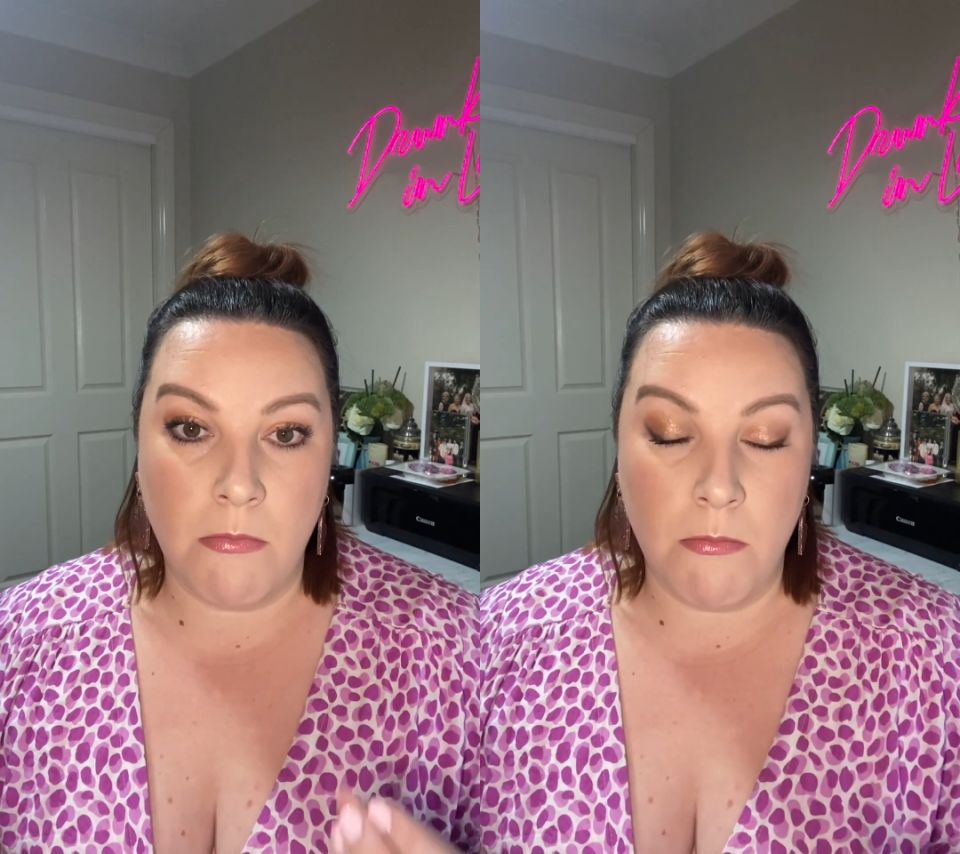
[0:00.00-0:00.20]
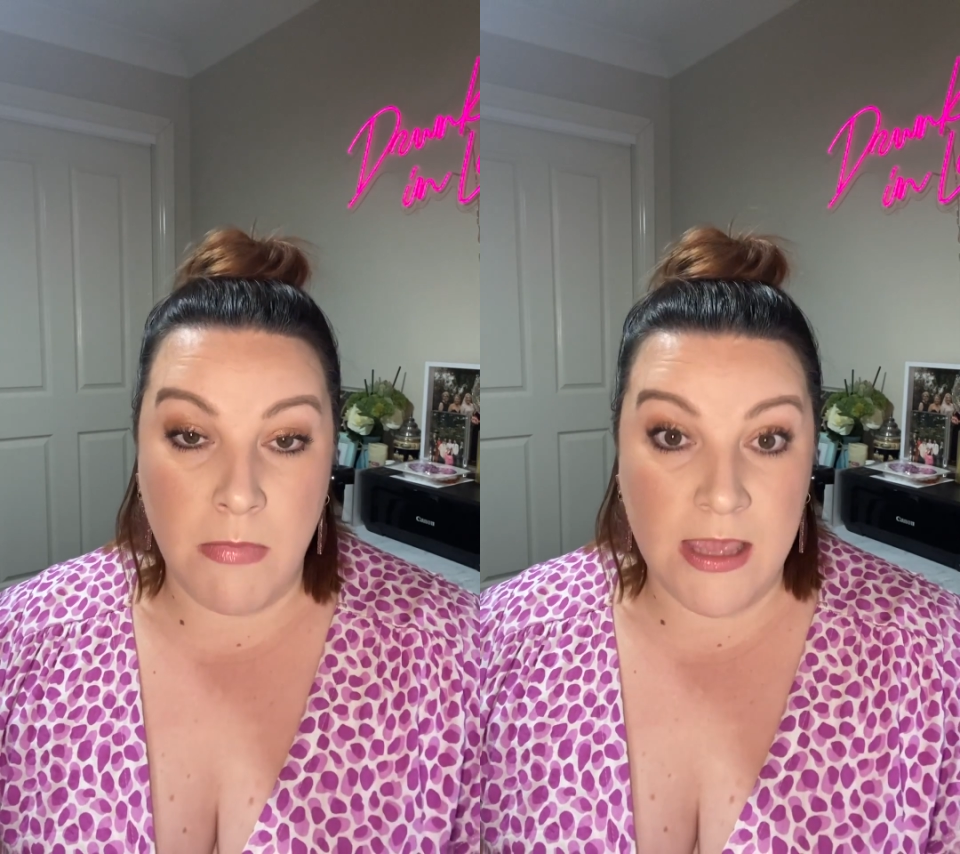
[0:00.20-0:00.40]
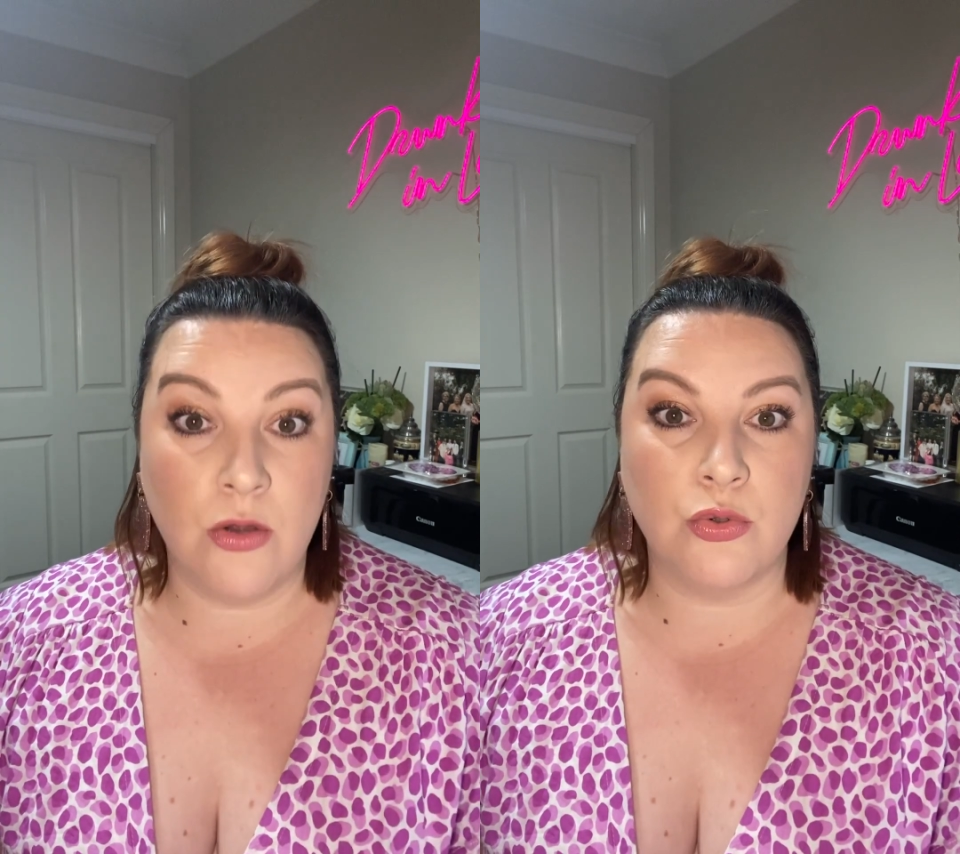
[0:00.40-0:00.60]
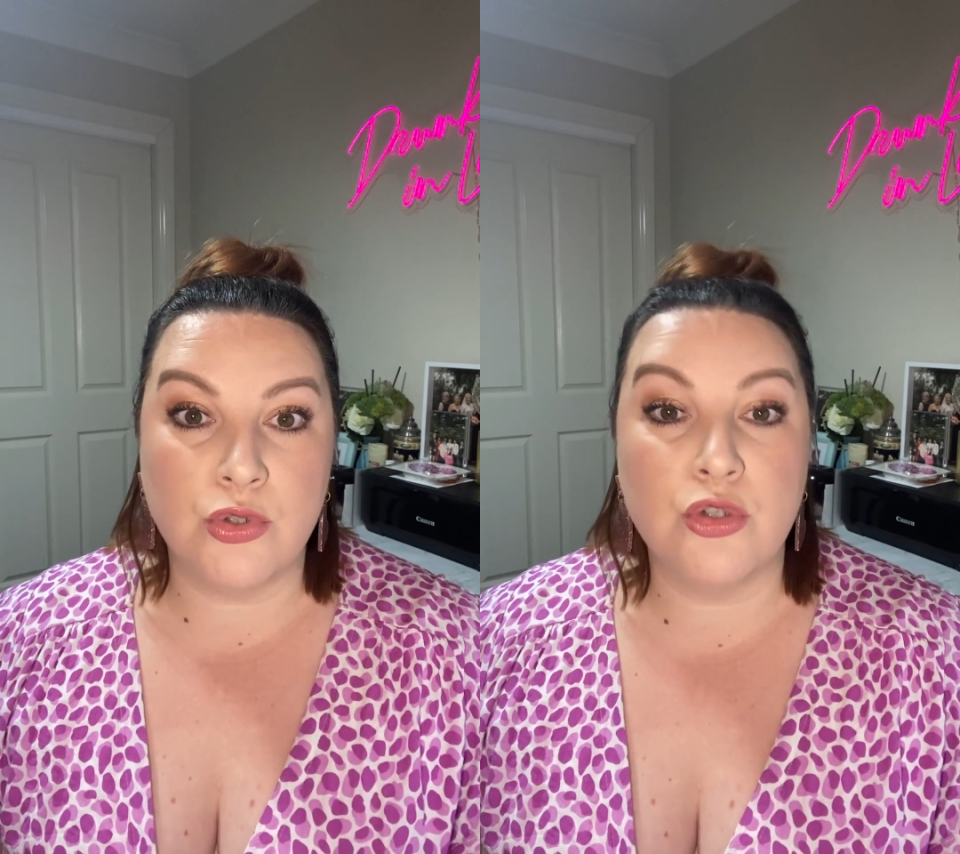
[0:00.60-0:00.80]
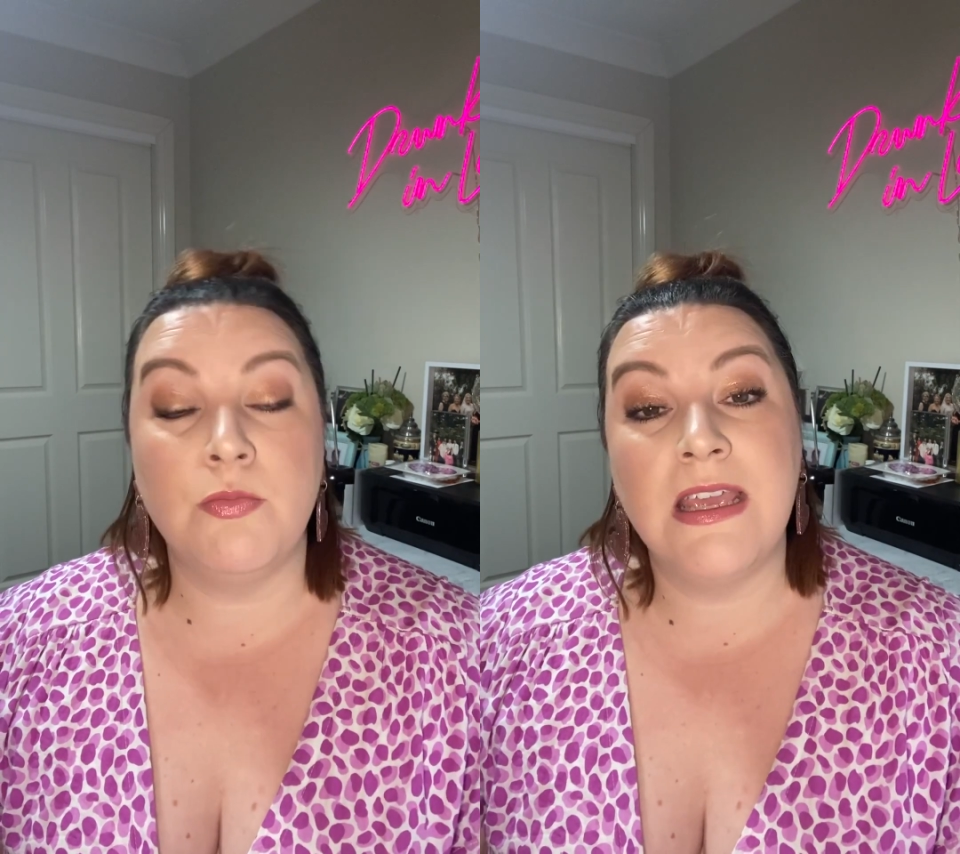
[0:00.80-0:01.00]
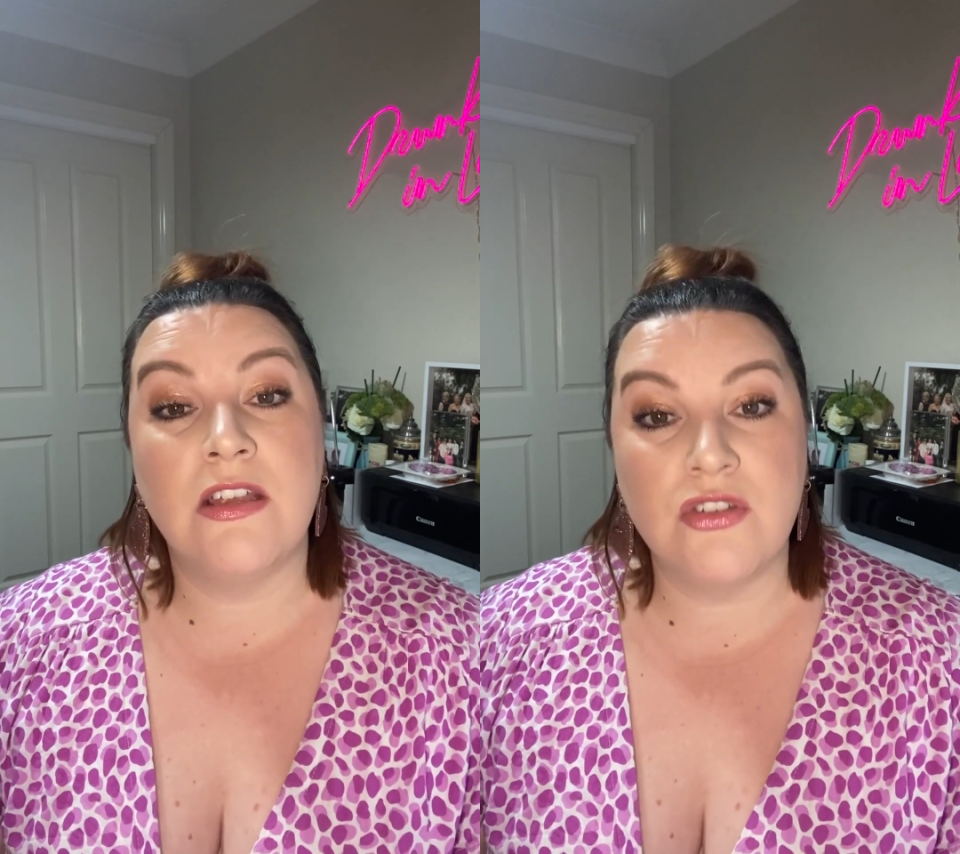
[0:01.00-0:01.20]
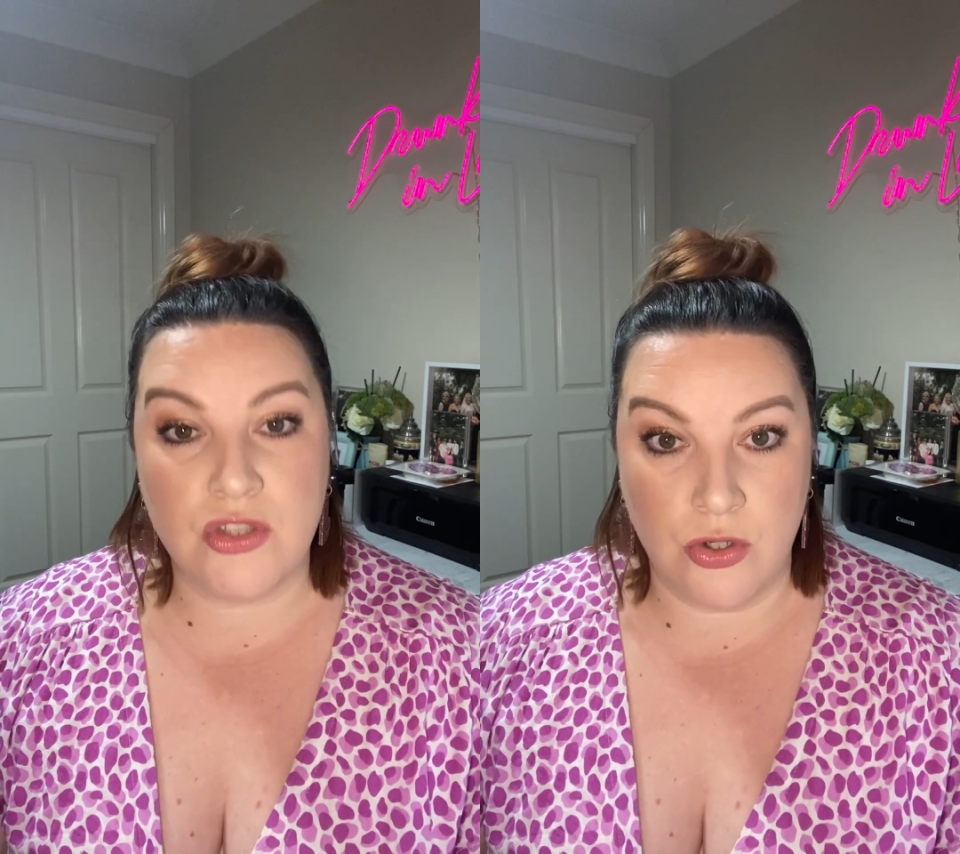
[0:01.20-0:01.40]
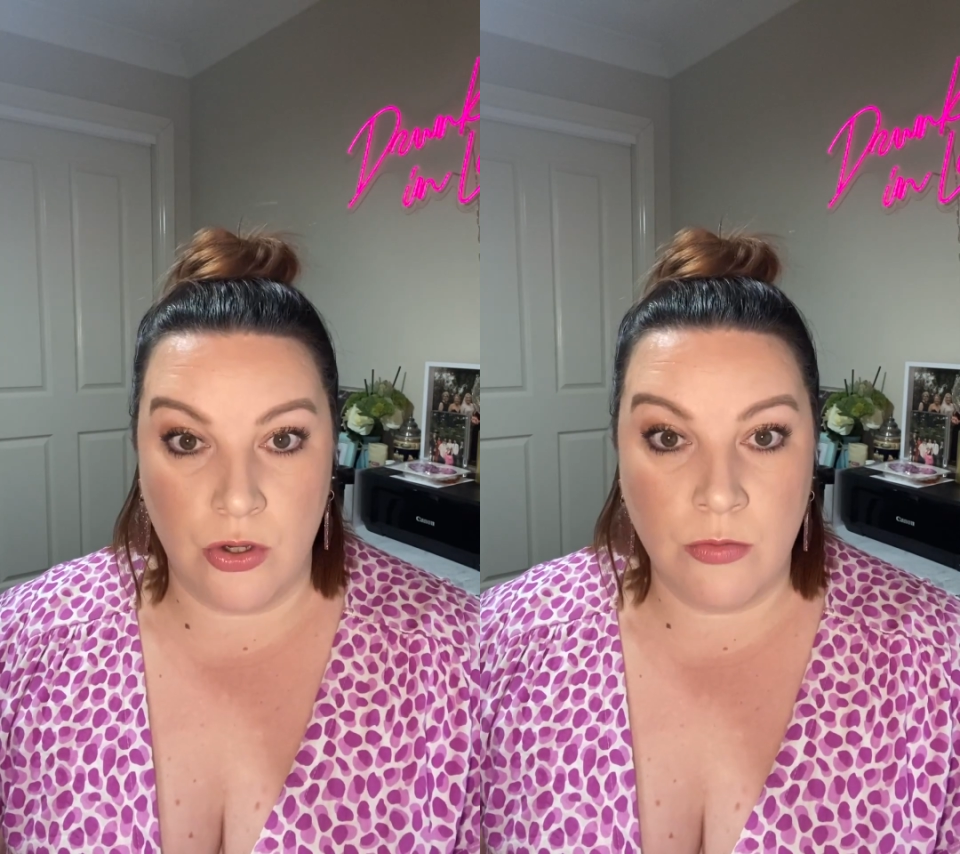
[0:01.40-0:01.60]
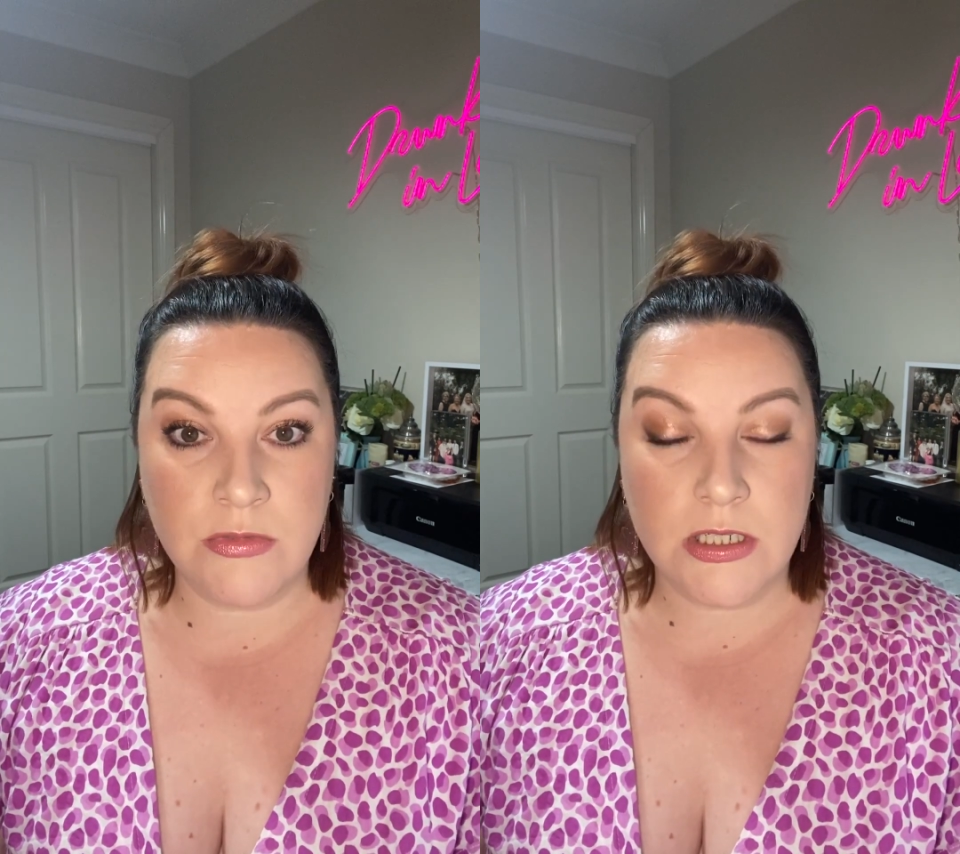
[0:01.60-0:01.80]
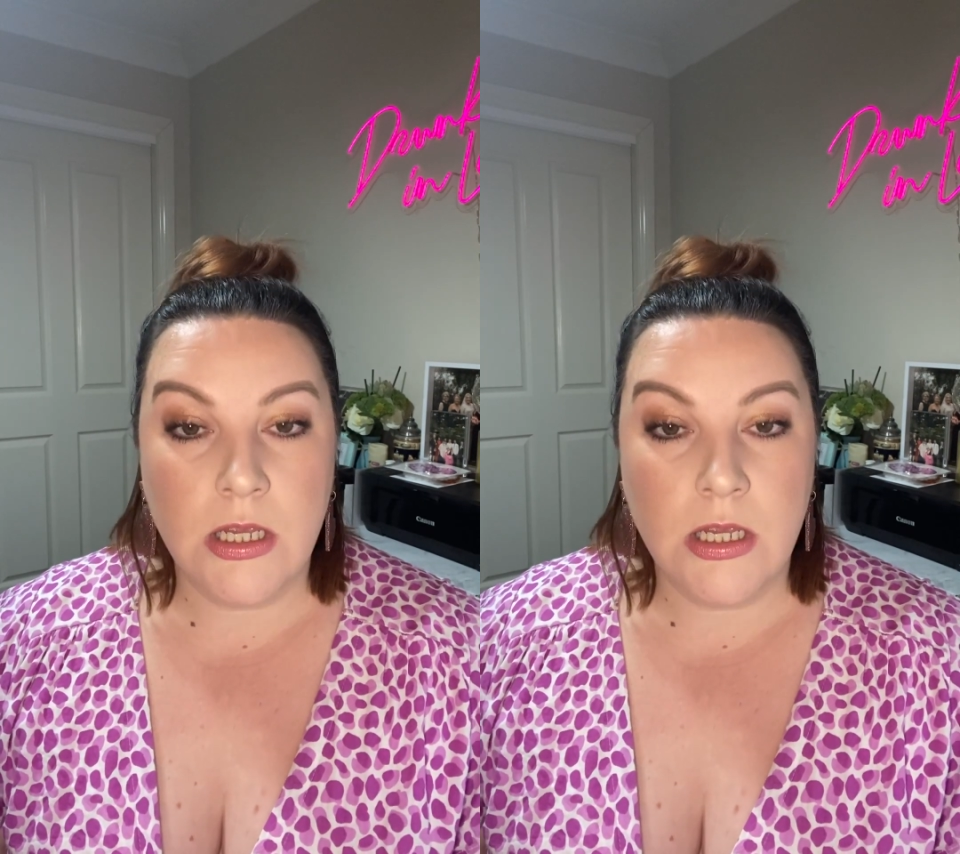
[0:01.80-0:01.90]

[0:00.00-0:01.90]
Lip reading: meal to be consumed?